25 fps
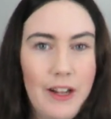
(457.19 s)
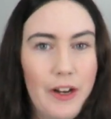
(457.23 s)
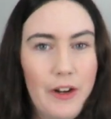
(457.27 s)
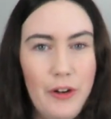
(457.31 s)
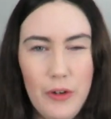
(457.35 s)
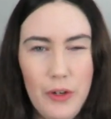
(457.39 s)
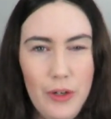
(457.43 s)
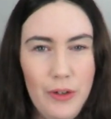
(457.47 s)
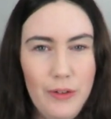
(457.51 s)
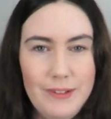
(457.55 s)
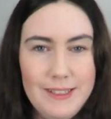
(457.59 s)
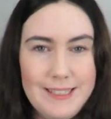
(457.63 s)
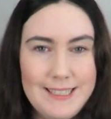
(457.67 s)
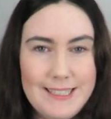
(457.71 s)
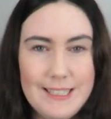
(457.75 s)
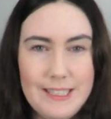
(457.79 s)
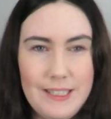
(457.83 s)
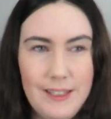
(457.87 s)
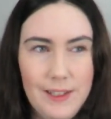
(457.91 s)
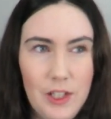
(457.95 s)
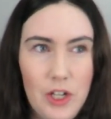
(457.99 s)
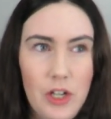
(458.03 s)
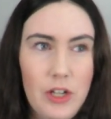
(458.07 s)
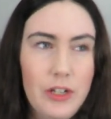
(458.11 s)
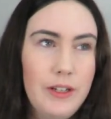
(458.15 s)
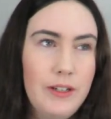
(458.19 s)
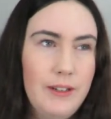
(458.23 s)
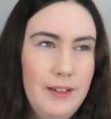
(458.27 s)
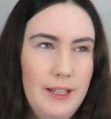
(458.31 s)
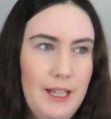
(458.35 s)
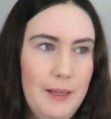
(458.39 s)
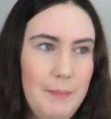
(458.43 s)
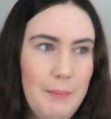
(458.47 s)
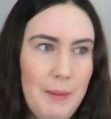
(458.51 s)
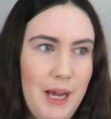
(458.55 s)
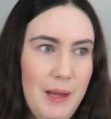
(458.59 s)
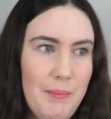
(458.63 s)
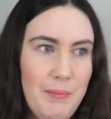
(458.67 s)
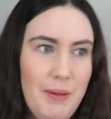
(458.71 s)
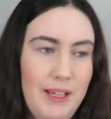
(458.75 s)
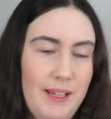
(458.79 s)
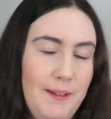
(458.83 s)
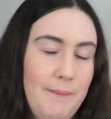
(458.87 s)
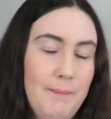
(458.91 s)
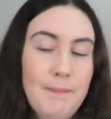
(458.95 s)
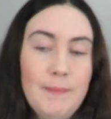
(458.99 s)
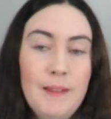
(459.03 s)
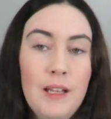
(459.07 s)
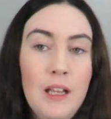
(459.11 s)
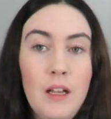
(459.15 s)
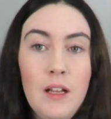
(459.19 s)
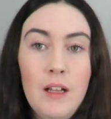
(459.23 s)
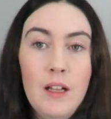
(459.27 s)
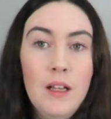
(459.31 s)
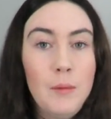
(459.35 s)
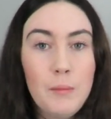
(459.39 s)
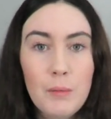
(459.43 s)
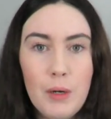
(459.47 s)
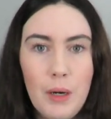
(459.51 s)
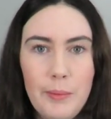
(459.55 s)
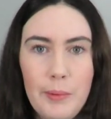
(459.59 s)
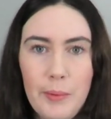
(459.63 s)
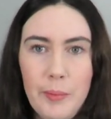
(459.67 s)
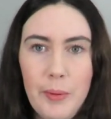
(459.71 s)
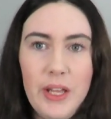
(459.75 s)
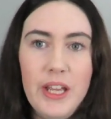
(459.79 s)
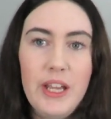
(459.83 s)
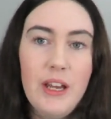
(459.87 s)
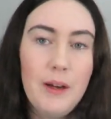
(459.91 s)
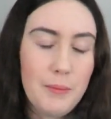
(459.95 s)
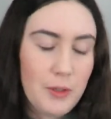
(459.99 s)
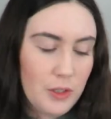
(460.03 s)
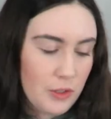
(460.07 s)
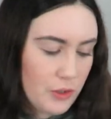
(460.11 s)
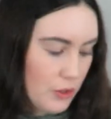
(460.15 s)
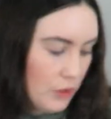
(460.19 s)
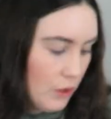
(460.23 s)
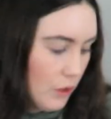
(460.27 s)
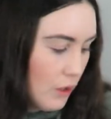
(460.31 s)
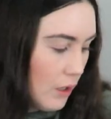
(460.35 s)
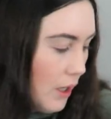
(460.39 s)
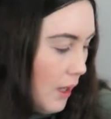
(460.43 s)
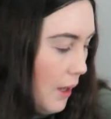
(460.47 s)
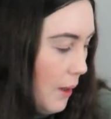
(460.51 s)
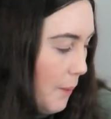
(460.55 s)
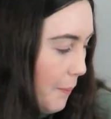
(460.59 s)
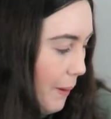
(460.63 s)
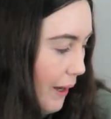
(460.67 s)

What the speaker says: I don't know if it's still on, it might be, probably, I'm not sure.